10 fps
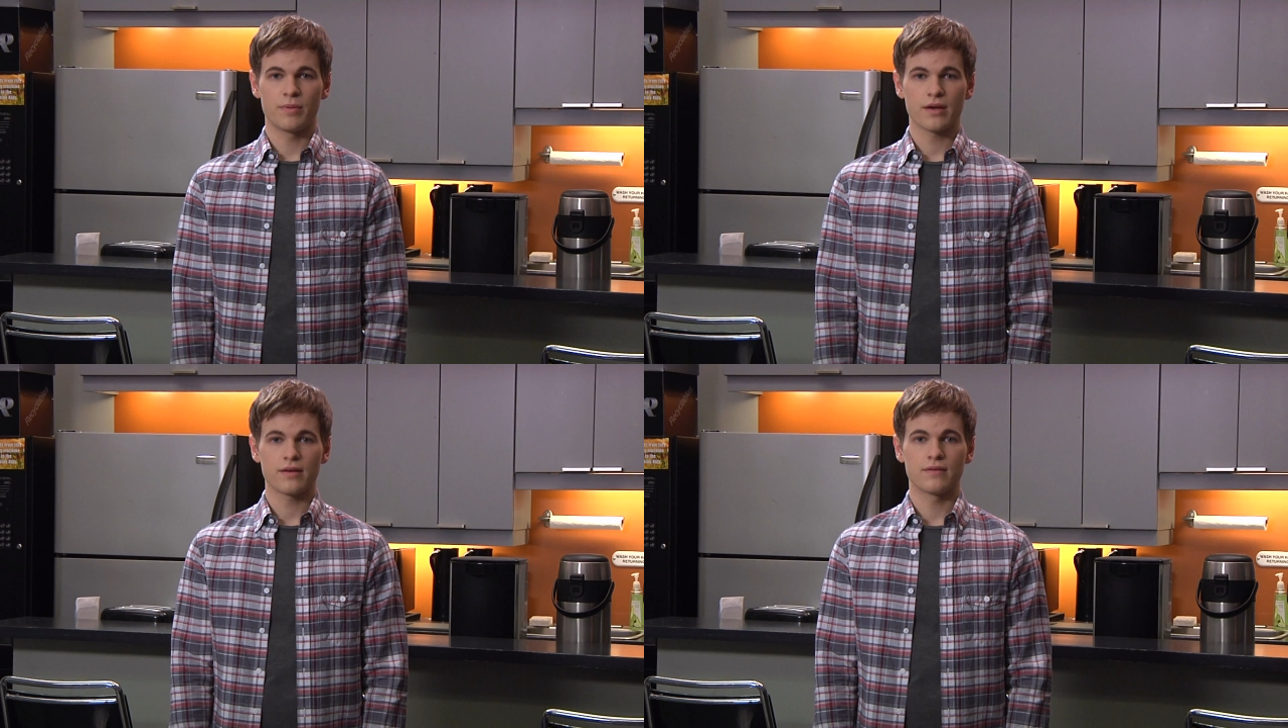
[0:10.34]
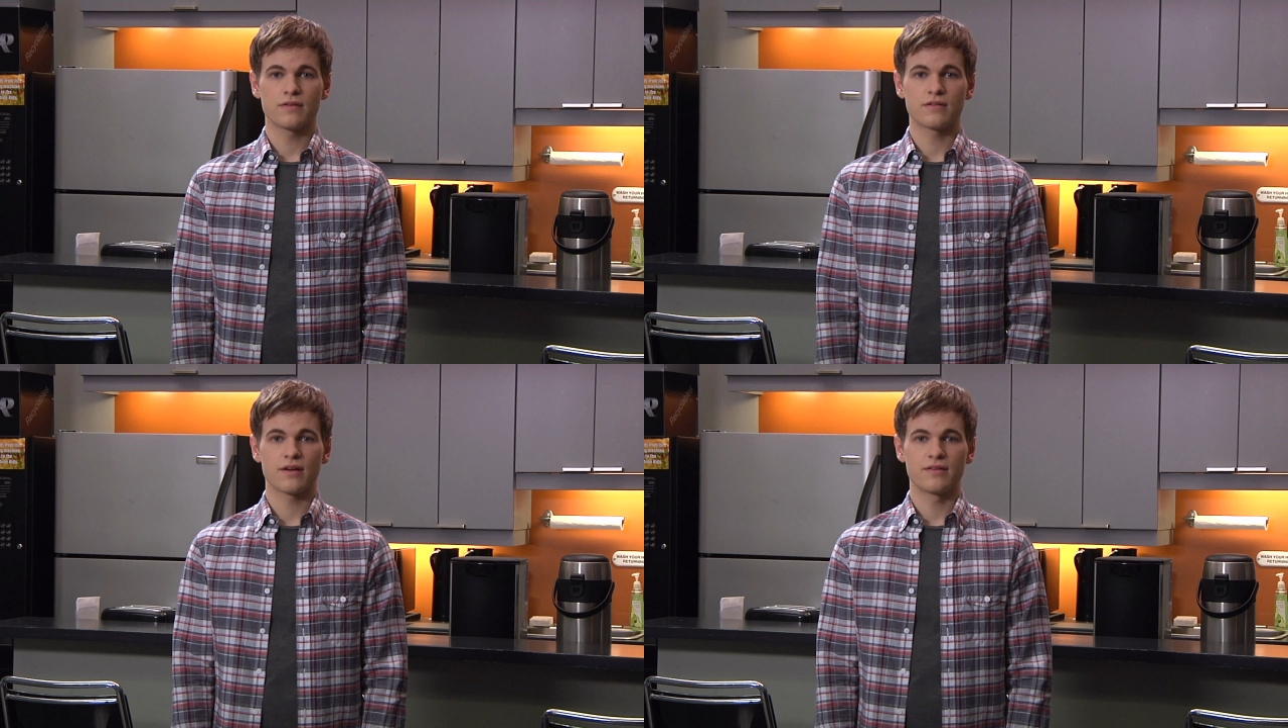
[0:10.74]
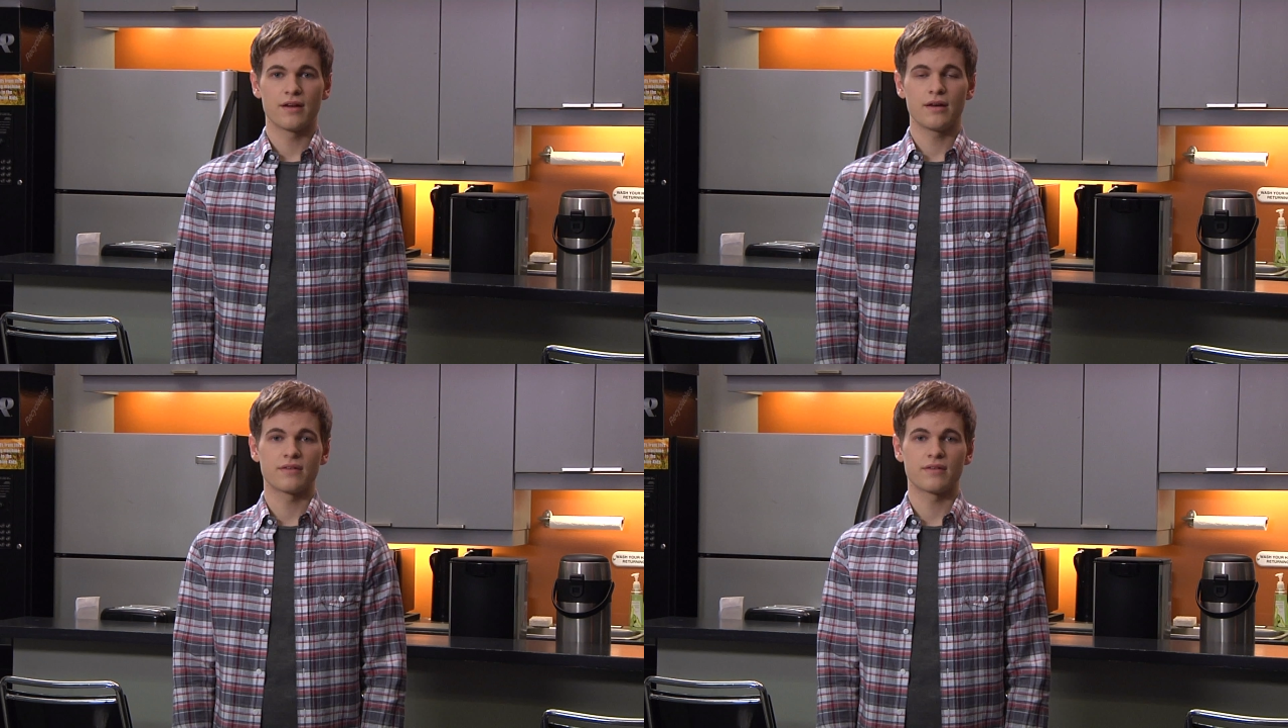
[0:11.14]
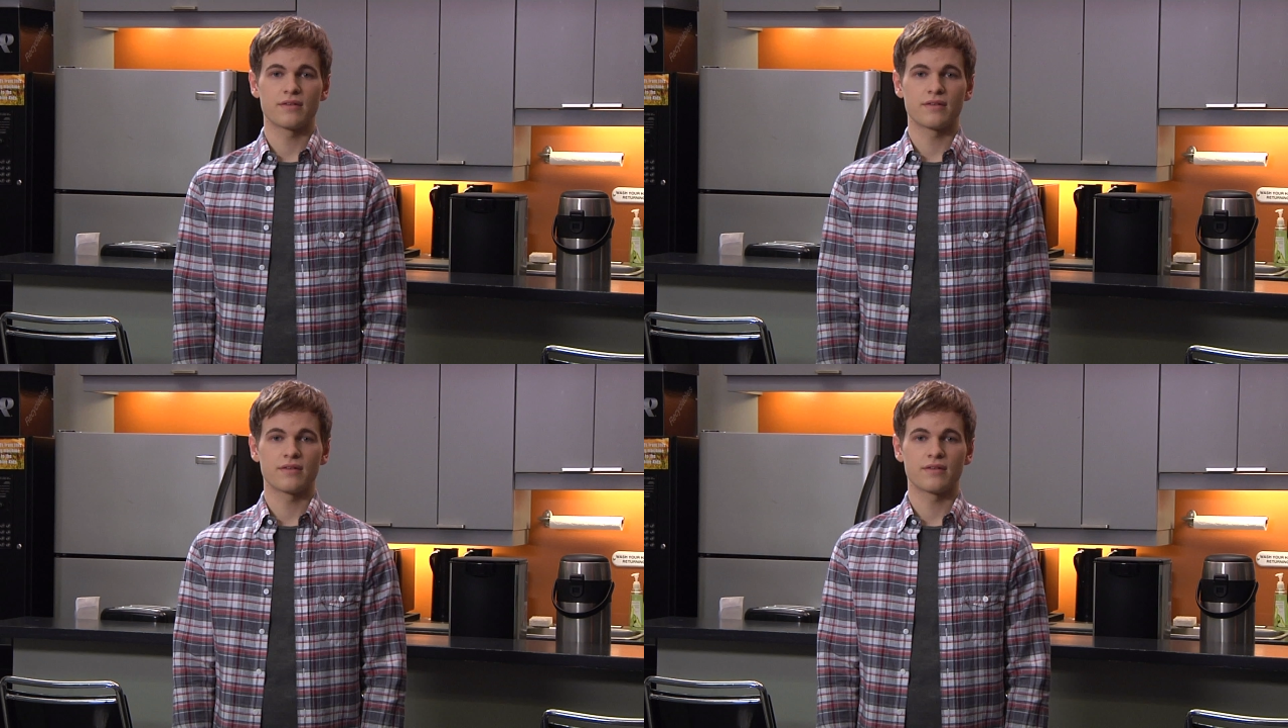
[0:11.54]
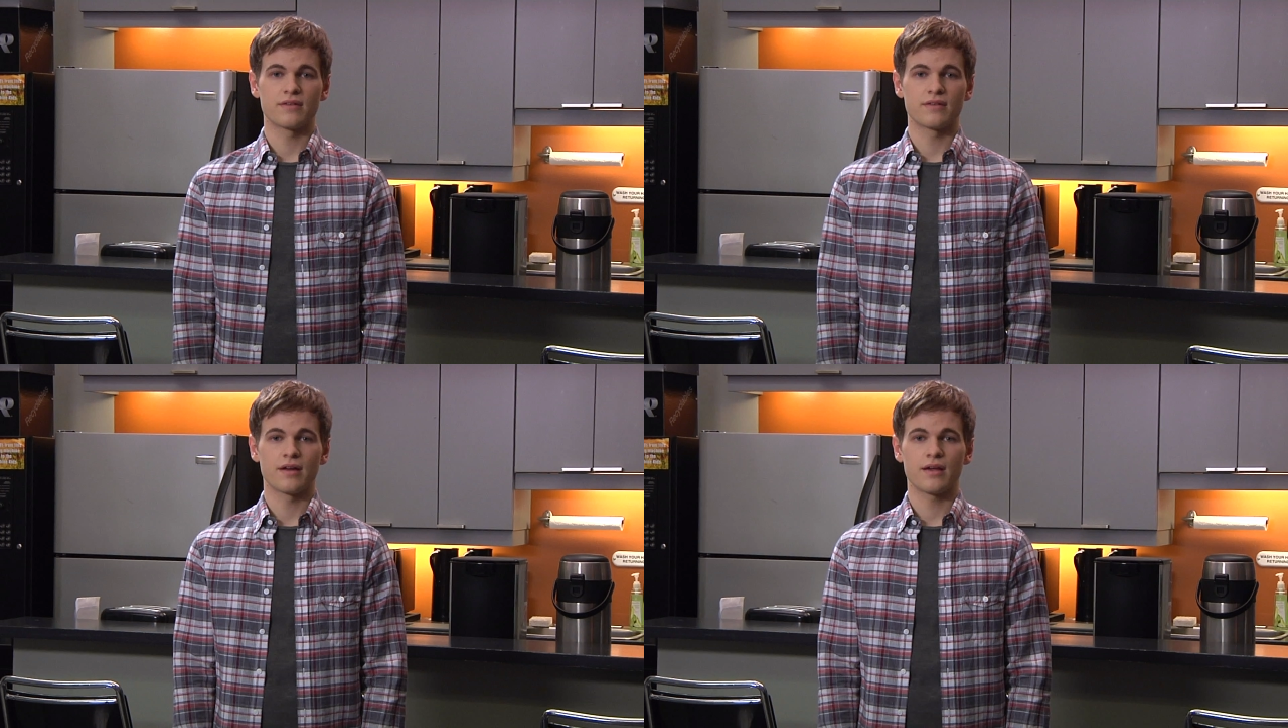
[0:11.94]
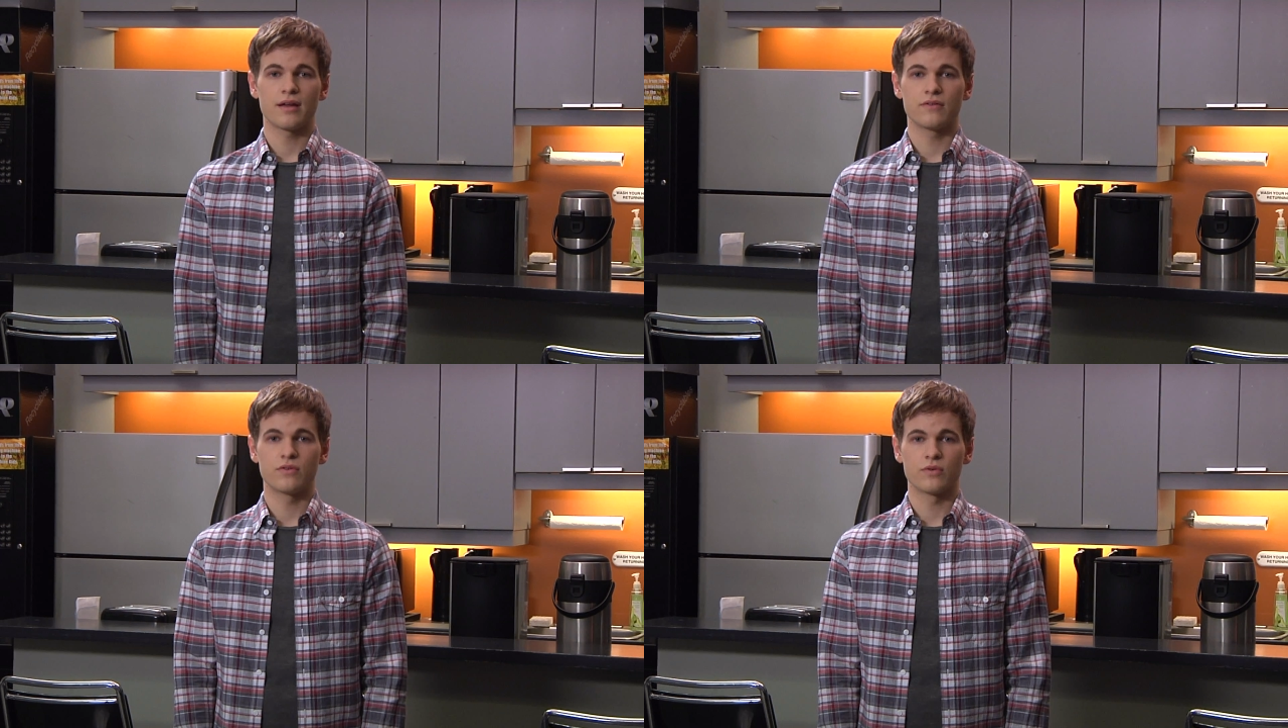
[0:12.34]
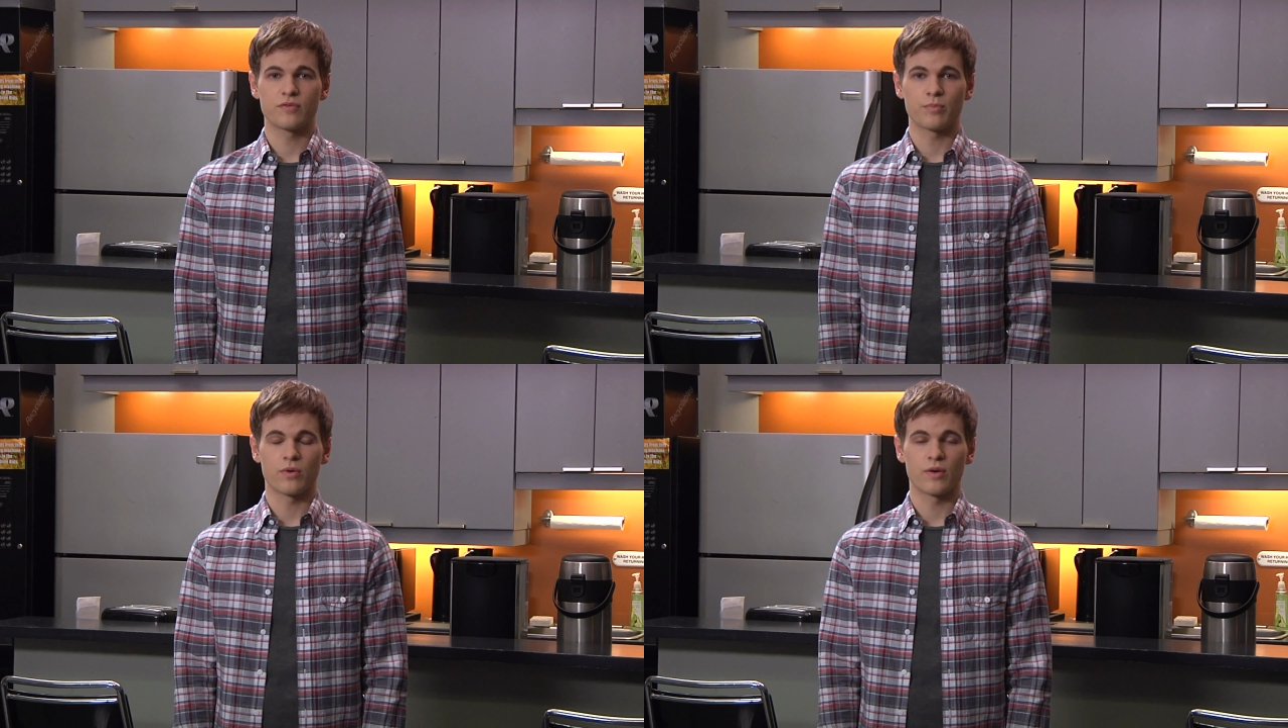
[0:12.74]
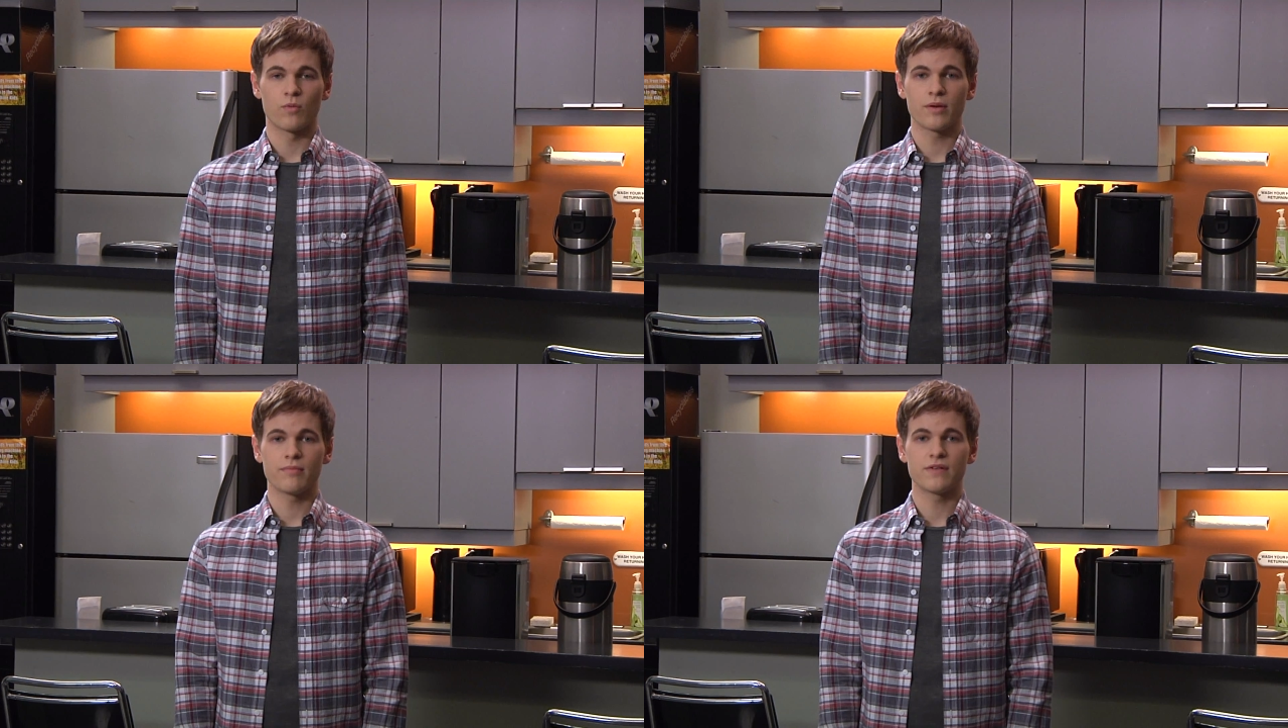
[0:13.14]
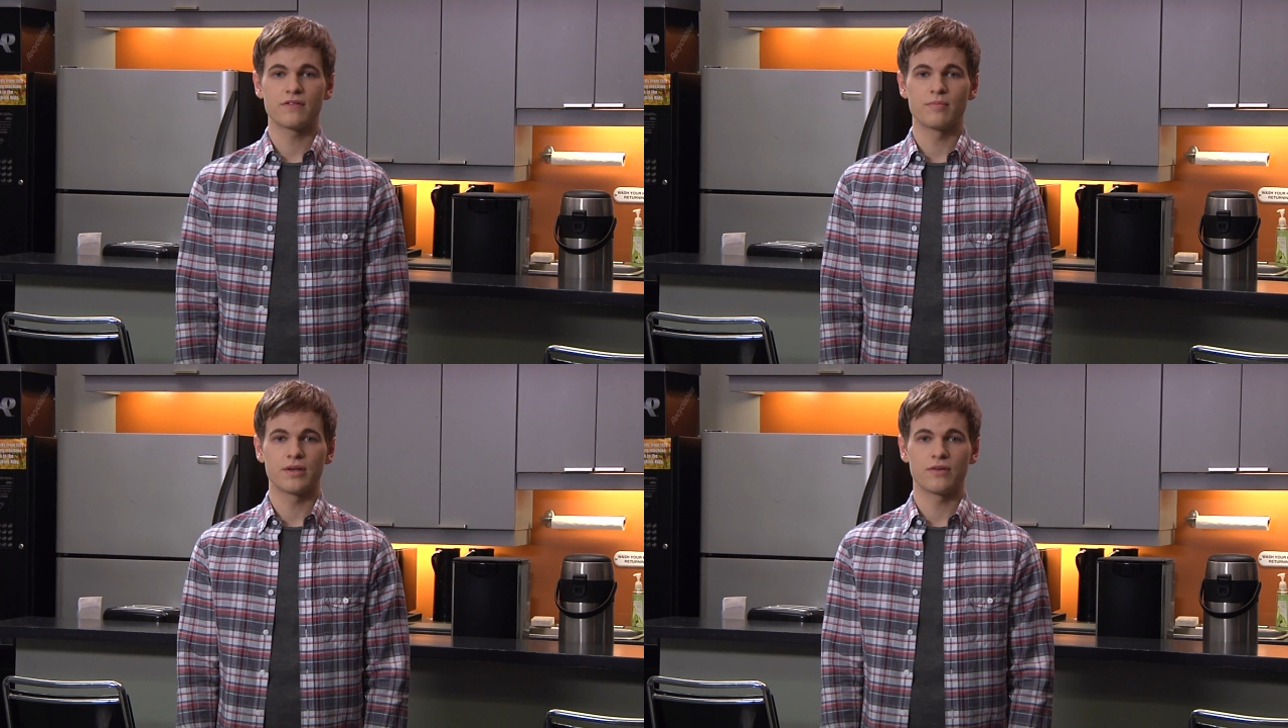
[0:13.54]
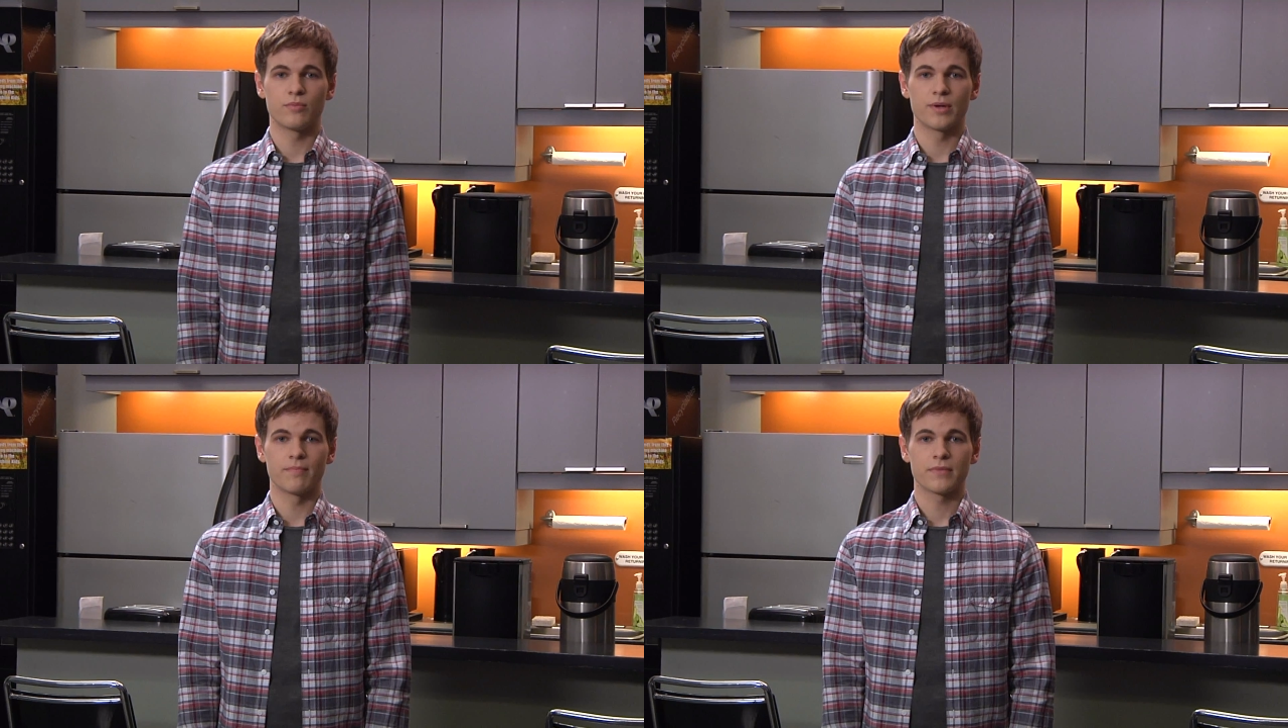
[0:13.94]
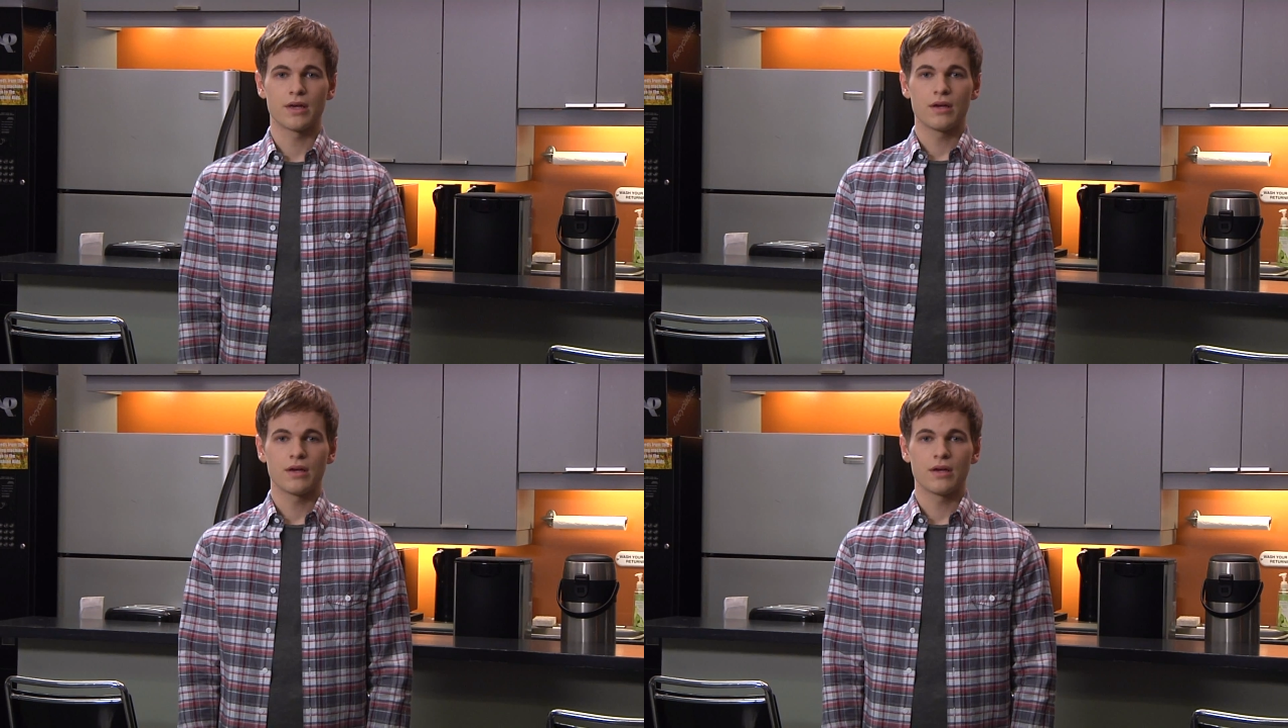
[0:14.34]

Beck, and this is Identity, a vlog dedicated to exploring what it means to be human.